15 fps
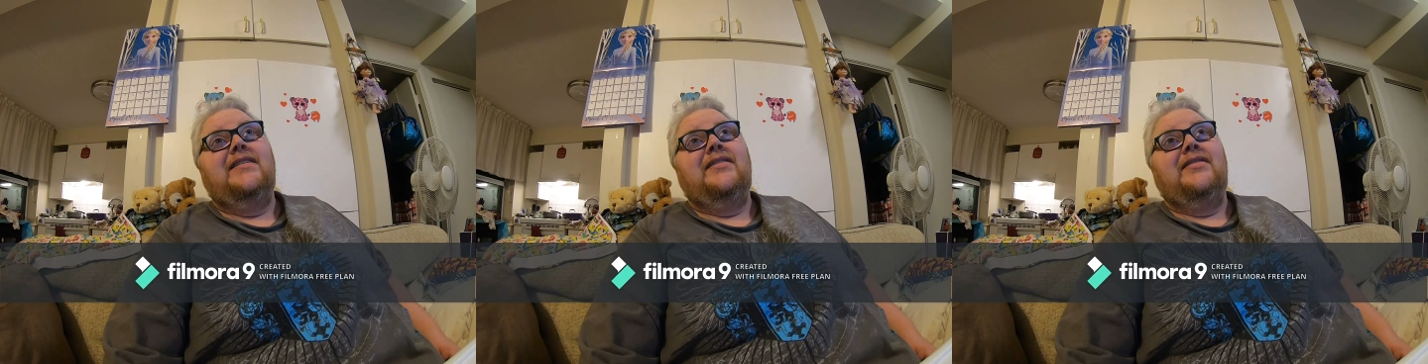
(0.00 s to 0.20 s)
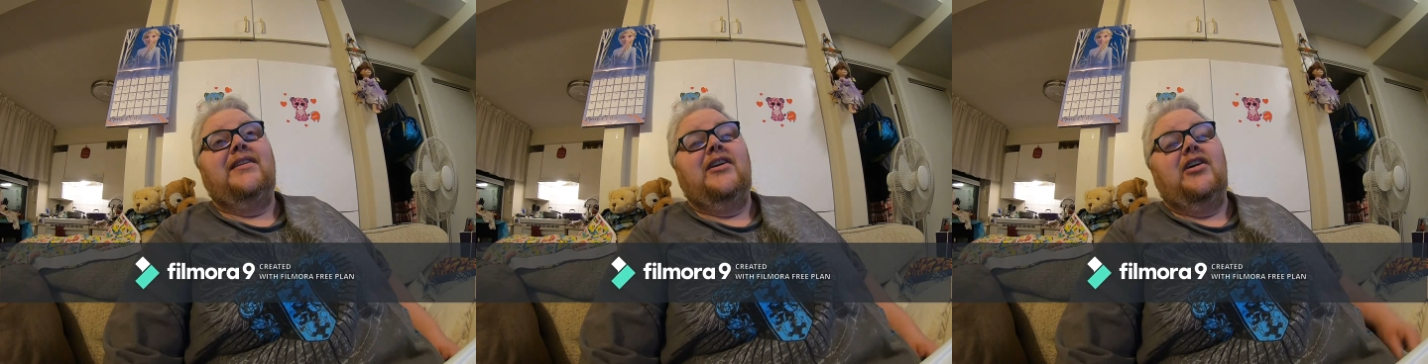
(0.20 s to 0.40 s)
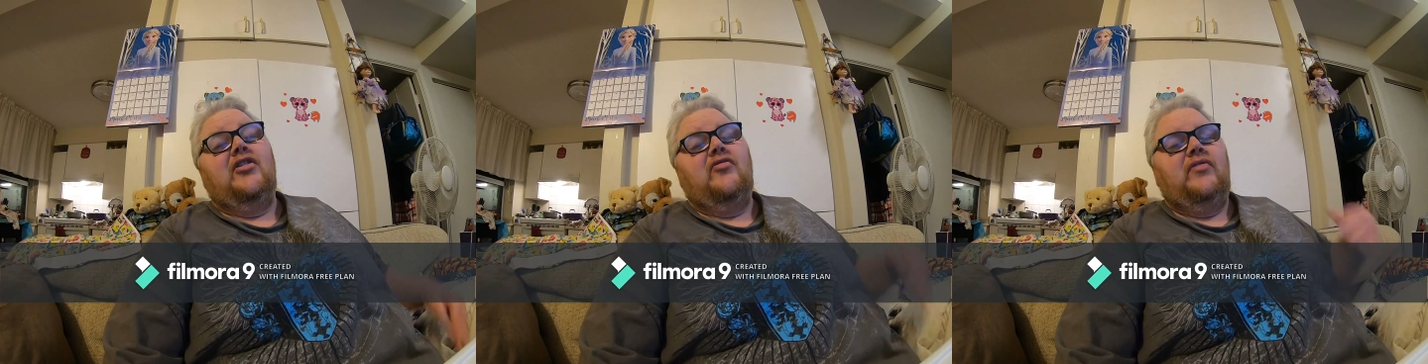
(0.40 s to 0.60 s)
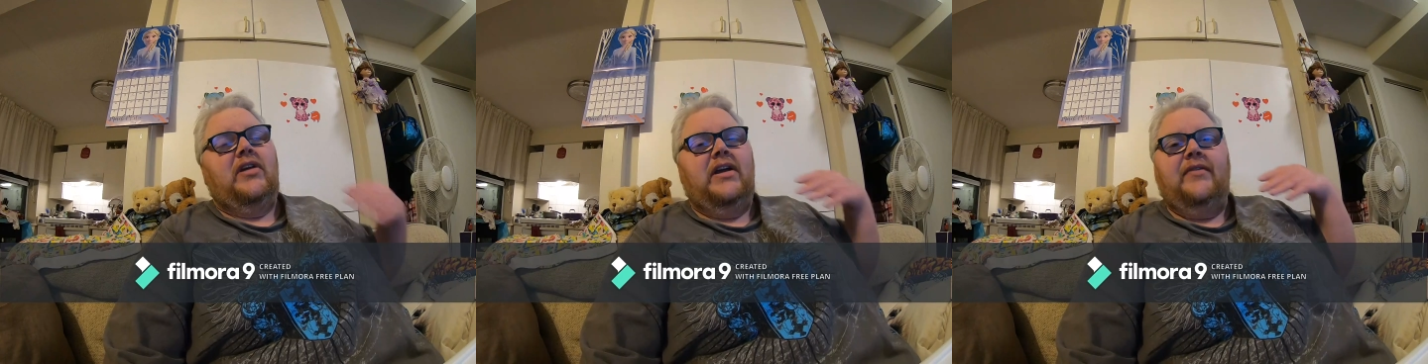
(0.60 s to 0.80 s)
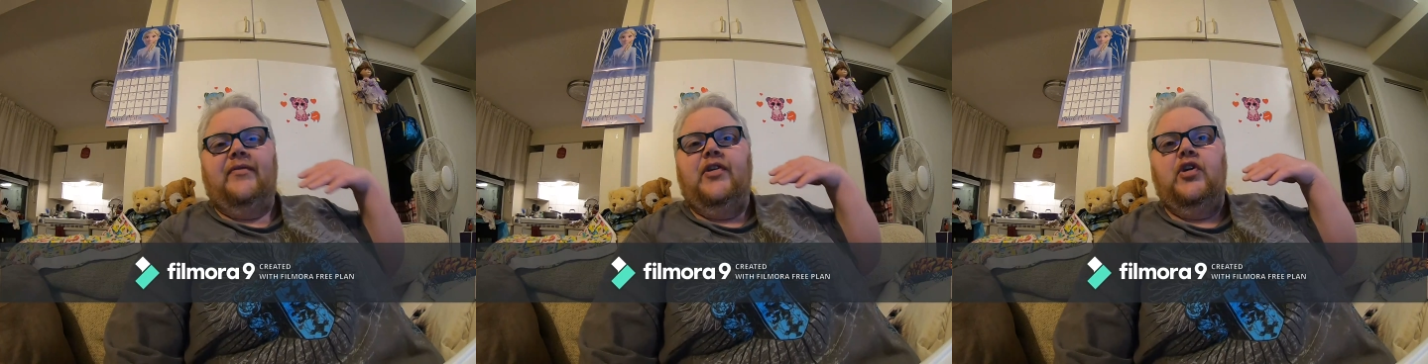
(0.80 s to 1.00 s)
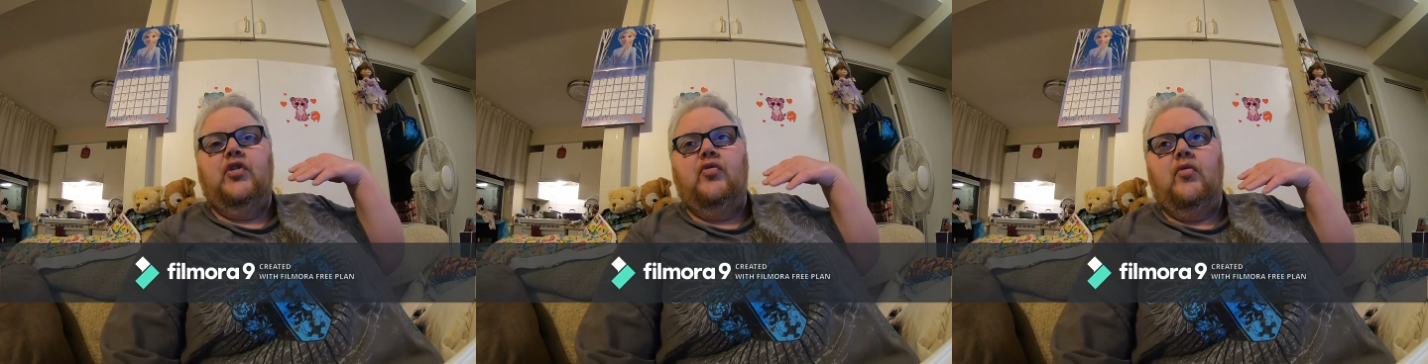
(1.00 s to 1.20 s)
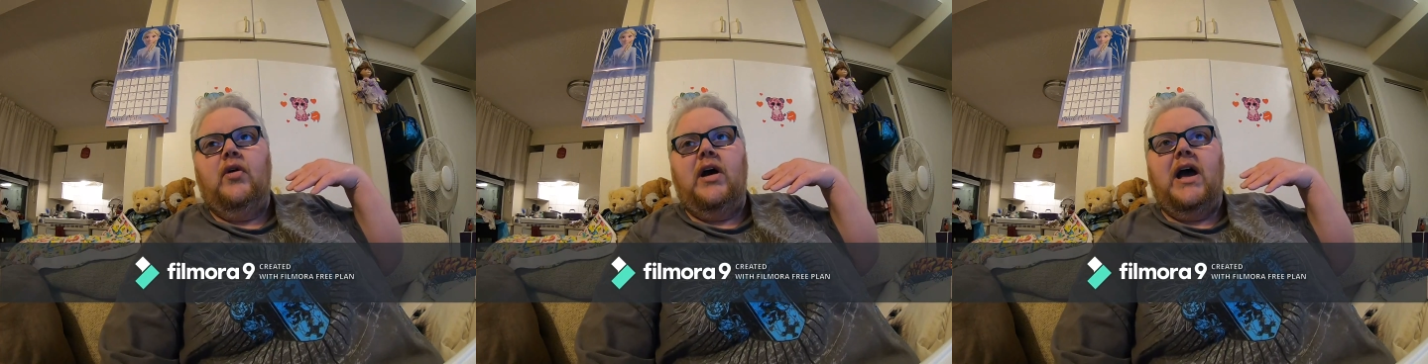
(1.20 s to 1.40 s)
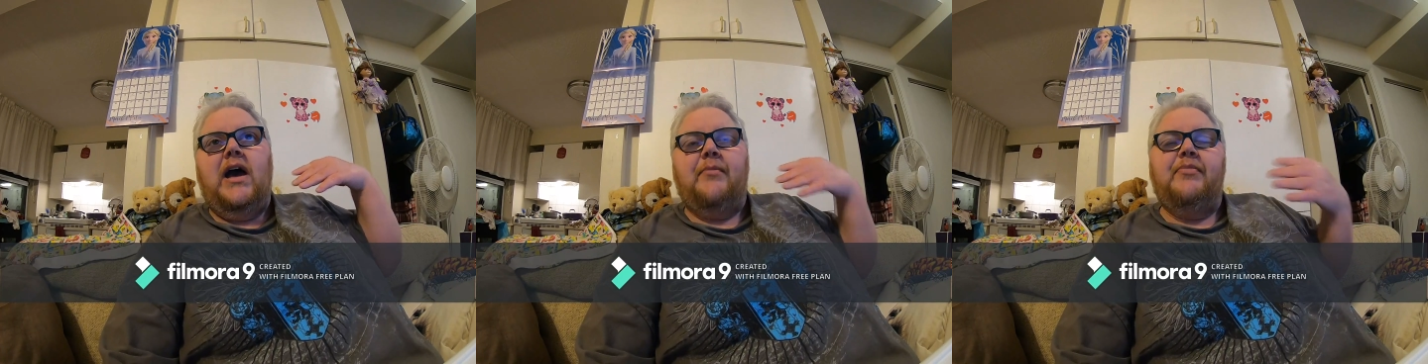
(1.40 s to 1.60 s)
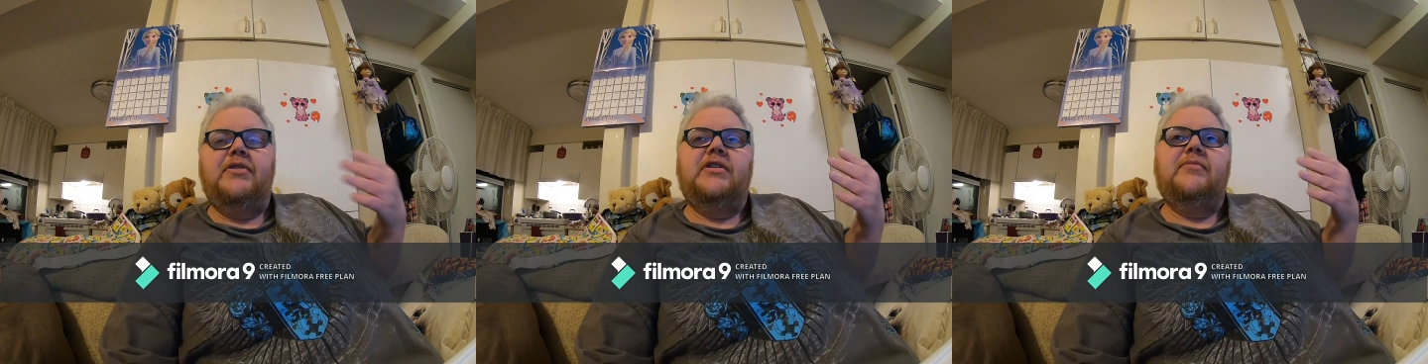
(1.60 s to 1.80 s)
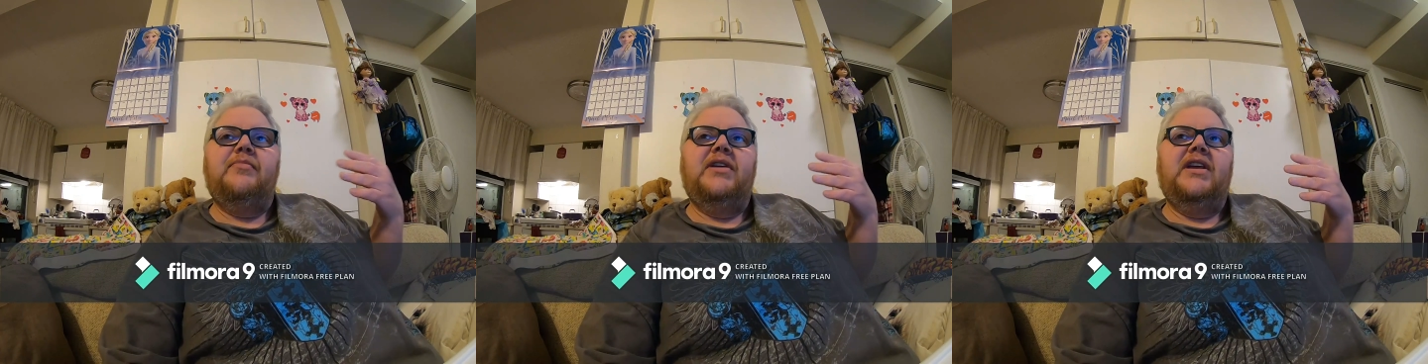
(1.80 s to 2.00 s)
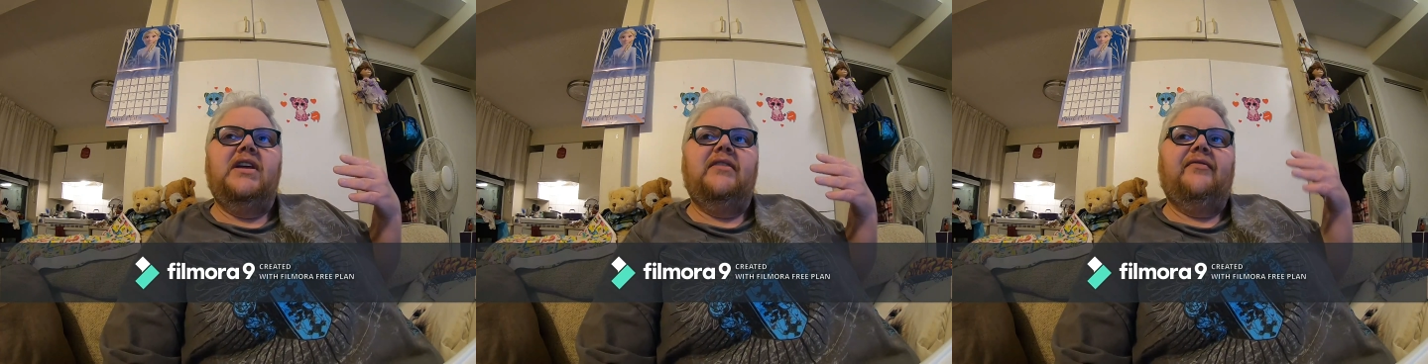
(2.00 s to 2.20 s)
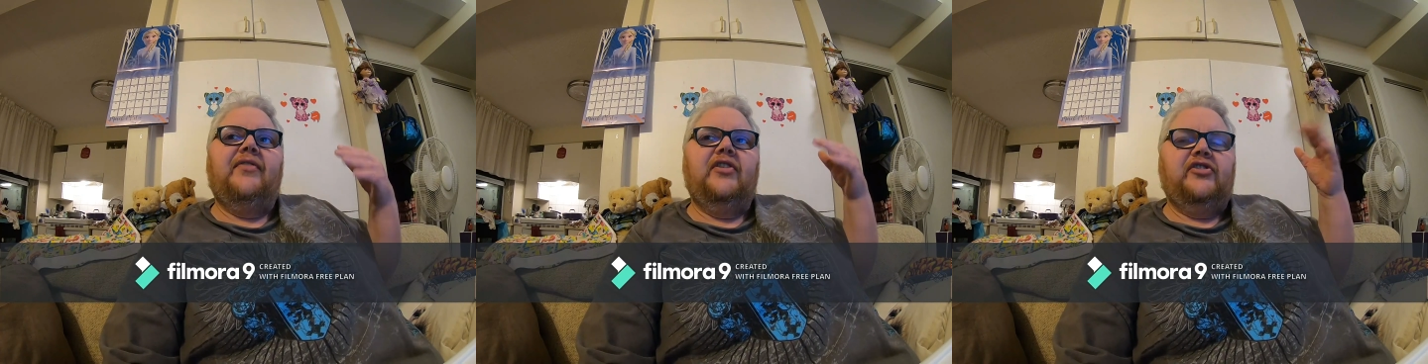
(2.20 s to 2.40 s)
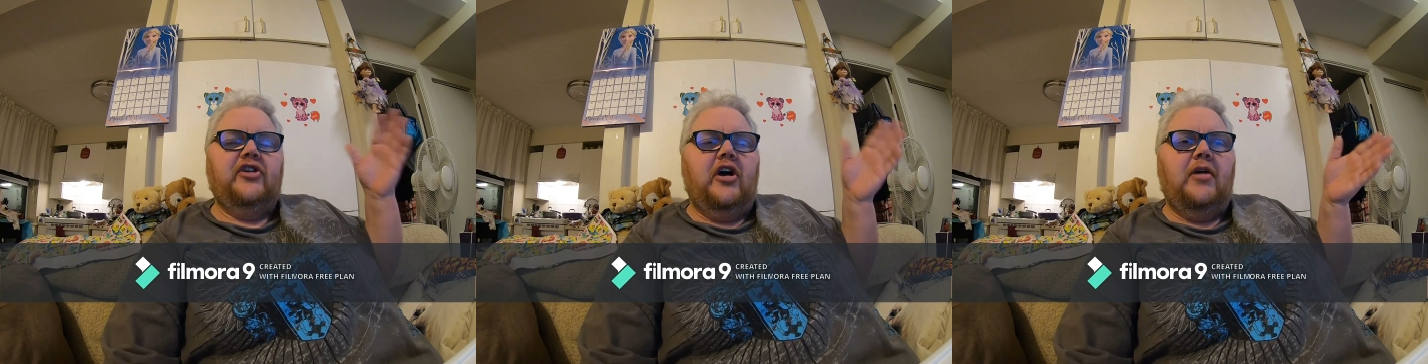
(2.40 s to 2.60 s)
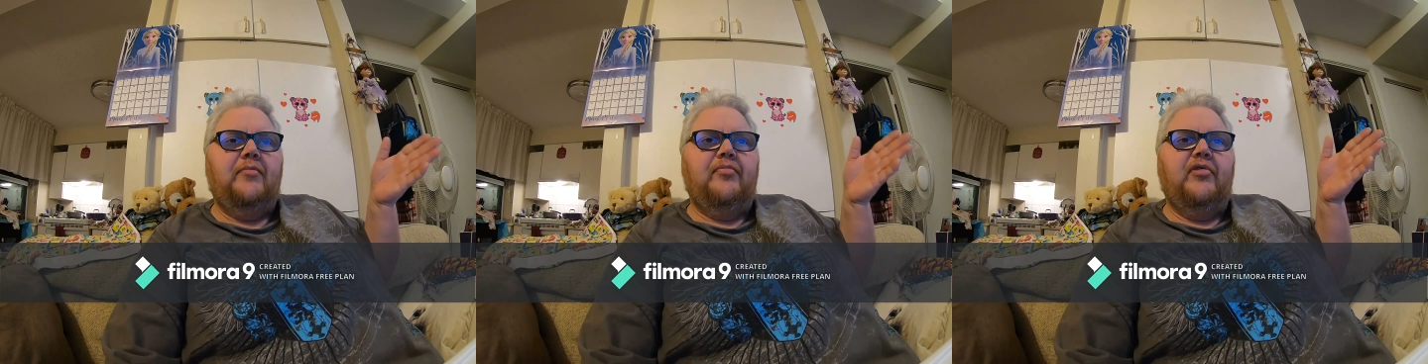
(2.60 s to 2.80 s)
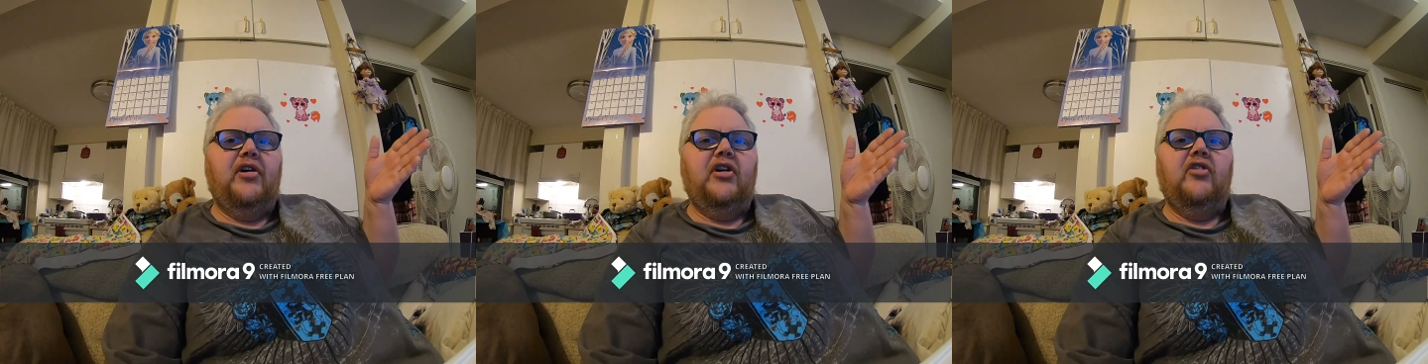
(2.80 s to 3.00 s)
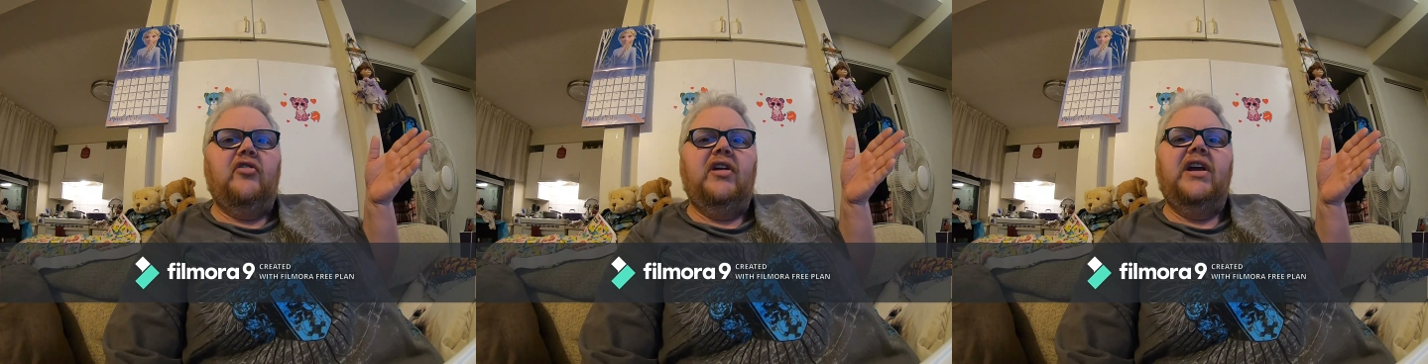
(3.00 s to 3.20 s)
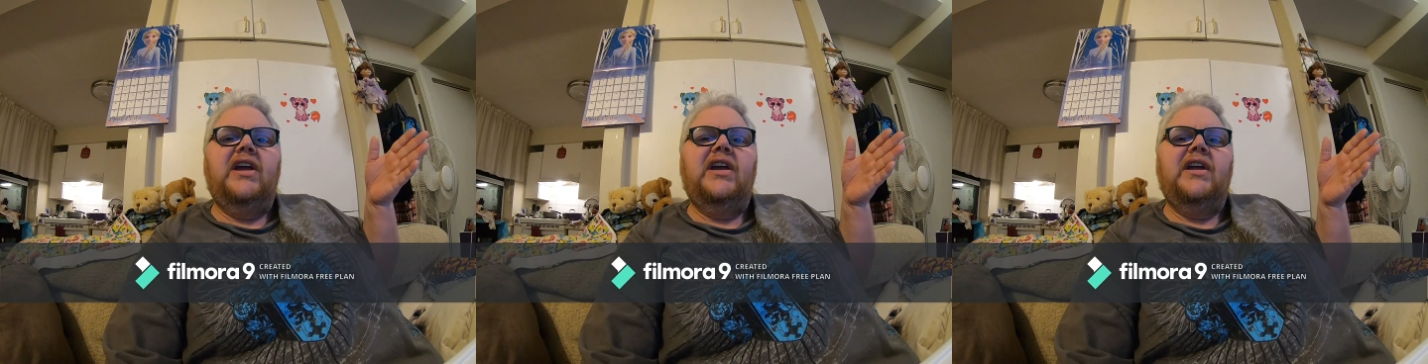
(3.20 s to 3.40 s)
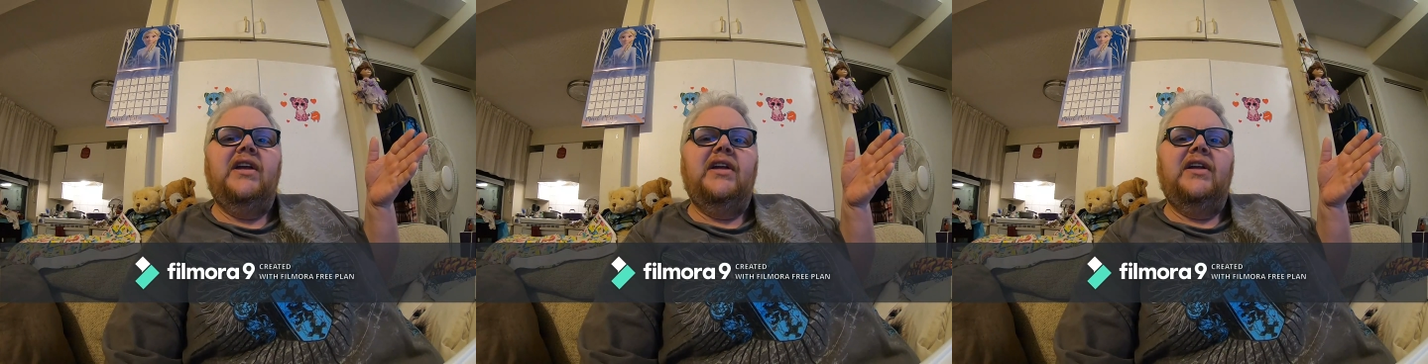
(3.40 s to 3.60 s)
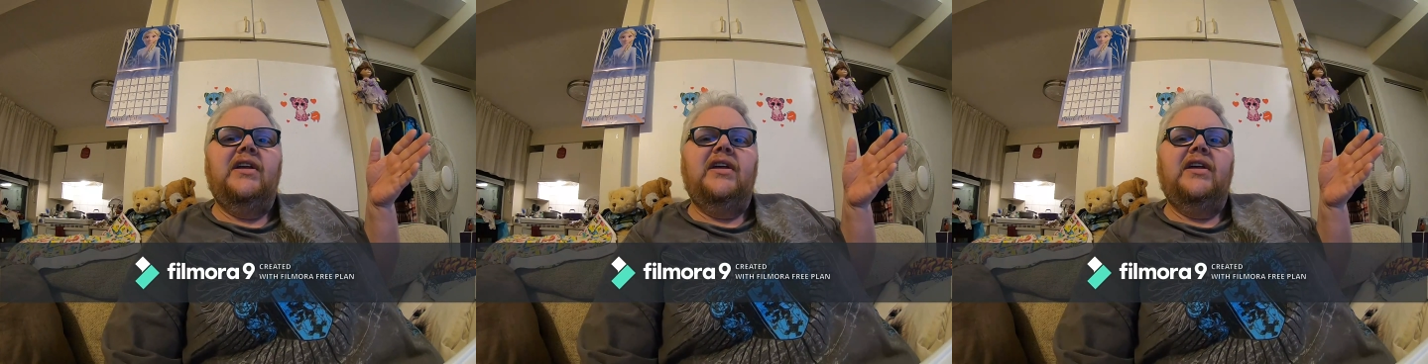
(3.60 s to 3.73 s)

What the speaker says: Now, if you happen to be of the top priority,